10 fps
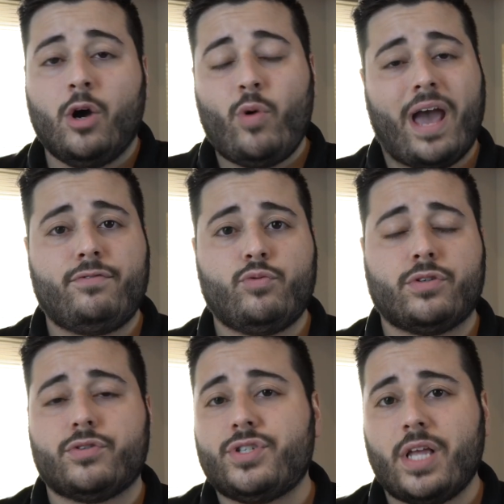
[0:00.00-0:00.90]
we have to
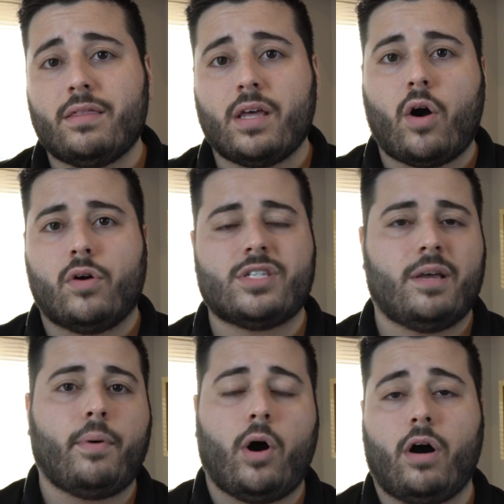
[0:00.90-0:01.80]
understand the
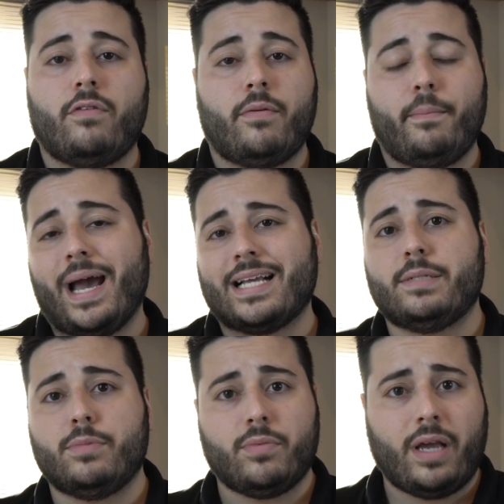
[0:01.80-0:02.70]
concept of
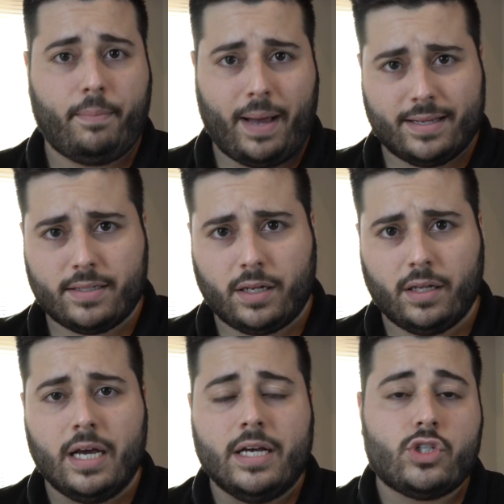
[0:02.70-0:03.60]
maximum
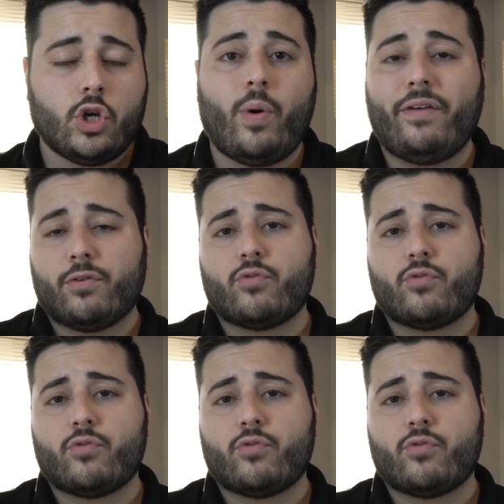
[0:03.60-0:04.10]
capacity. So if you